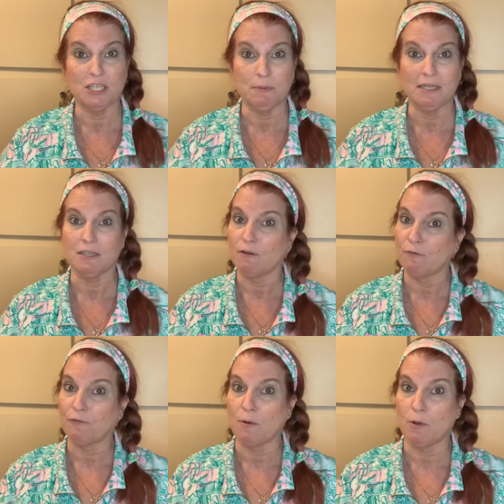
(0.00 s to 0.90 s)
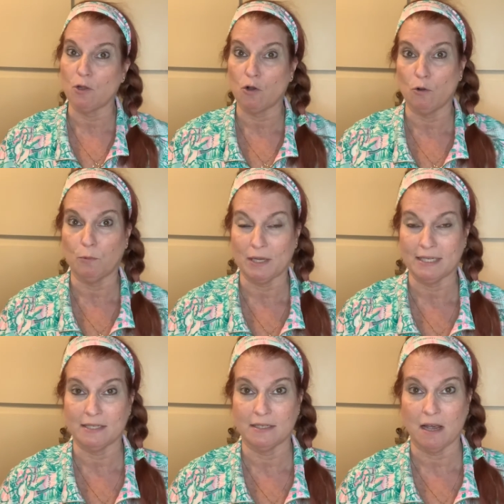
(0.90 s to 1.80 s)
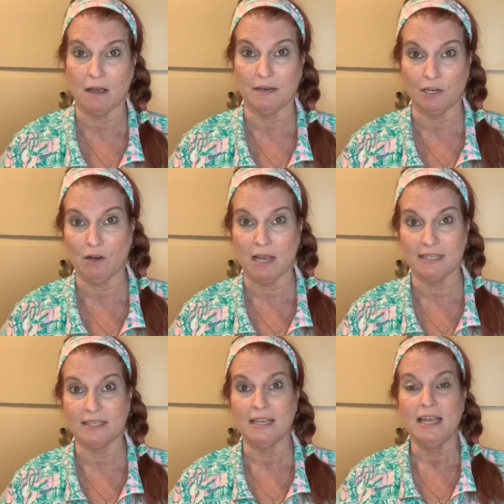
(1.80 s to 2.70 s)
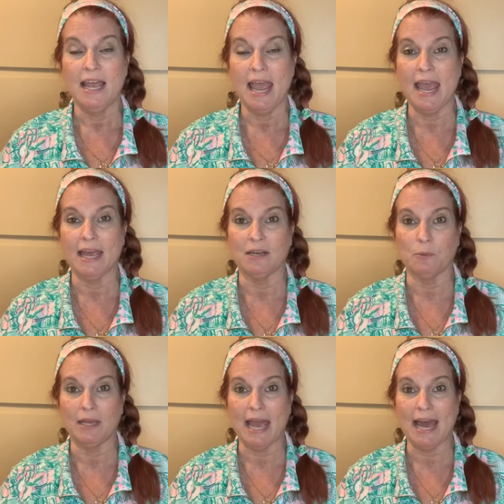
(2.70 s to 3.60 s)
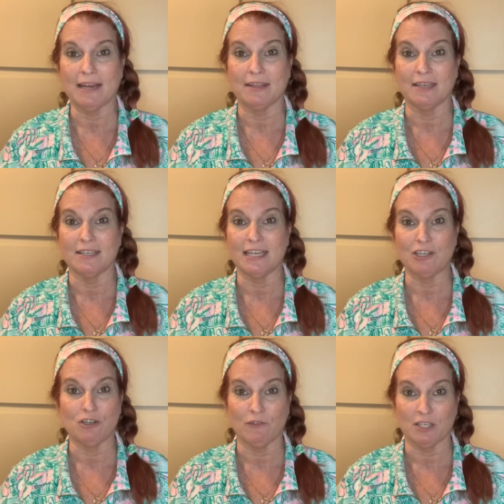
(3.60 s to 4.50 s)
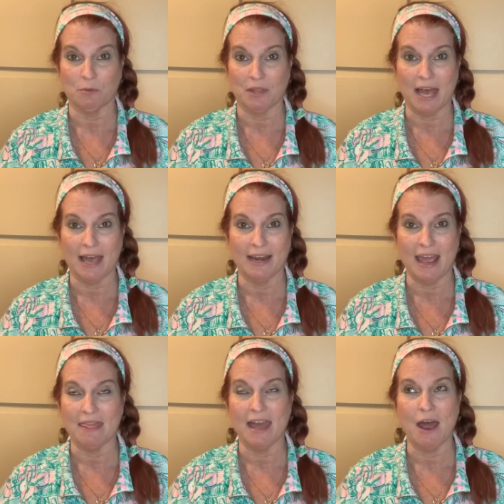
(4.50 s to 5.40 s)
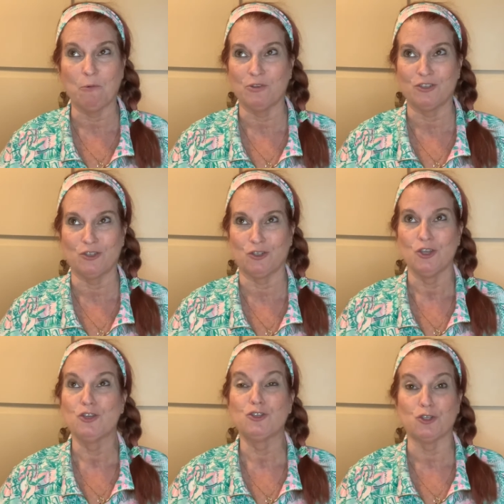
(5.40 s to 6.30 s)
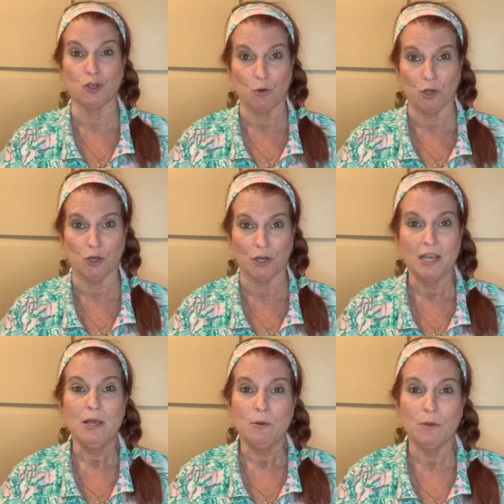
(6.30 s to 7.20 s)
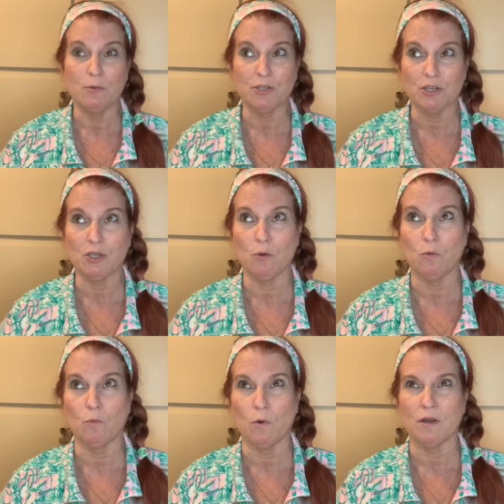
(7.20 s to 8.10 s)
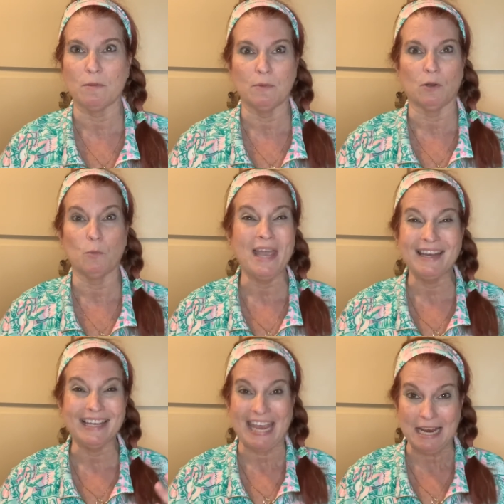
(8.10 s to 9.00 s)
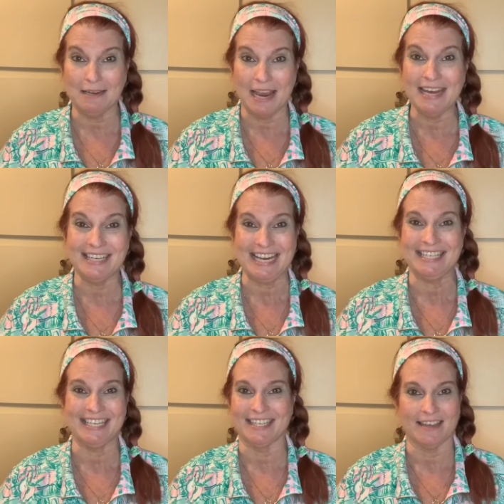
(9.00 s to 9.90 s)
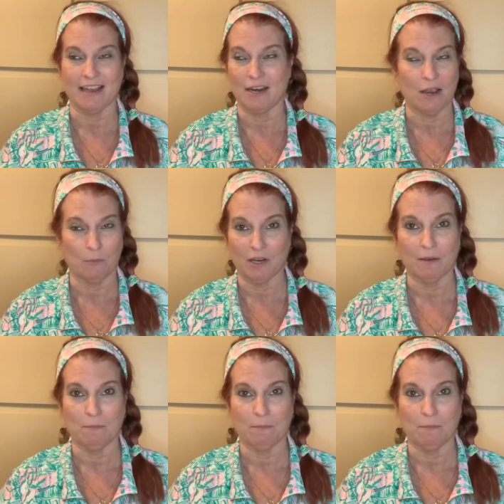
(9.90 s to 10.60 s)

pizza from a local place near us, and we had the Sangiovese with that, and that was so good. It was also one of the middle. We had like eight tastings that night, and we